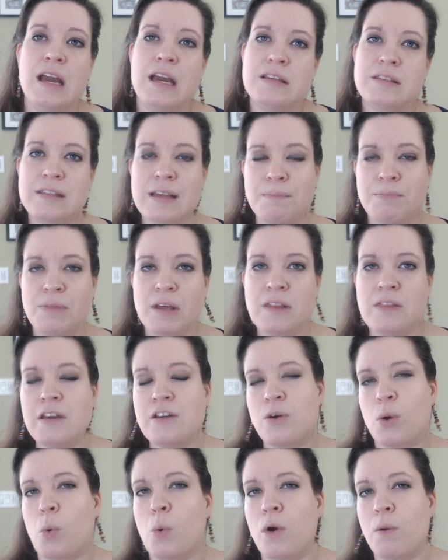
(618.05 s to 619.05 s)
is something
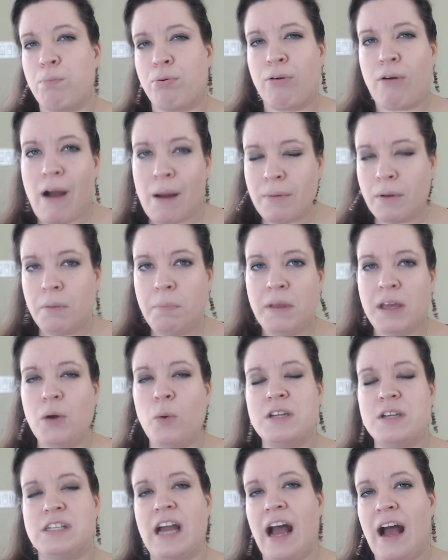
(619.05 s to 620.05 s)
that you're probably
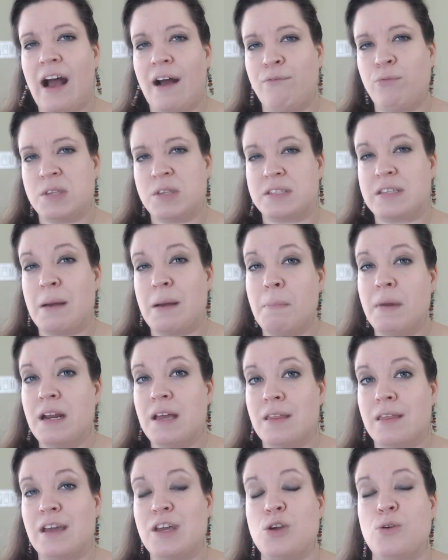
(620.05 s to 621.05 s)
going to have with
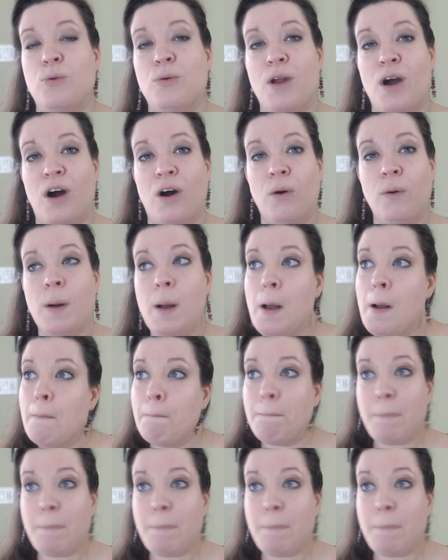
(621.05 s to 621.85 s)
somebody that you know,